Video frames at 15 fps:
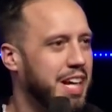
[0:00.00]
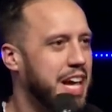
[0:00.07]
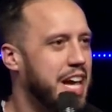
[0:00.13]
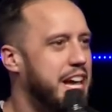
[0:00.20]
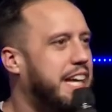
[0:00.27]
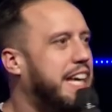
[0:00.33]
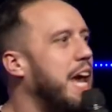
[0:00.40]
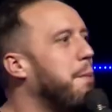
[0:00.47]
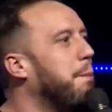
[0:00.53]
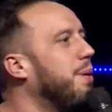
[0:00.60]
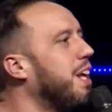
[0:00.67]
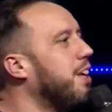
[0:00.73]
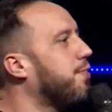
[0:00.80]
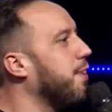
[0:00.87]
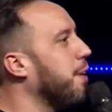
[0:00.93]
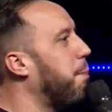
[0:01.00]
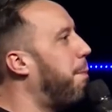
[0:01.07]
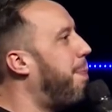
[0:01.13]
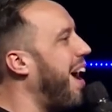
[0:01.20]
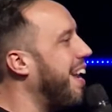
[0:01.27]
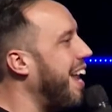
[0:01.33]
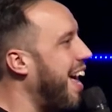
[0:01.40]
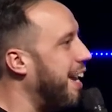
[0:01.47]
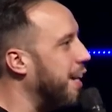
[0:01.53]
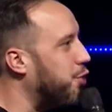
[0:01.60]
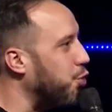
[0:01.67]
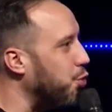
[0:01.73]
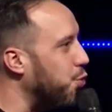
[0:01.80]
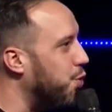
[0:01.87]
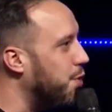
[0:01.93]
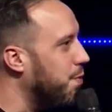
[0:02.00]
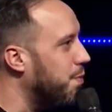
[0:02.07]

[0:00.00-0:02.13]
He can't bless a bad attitude,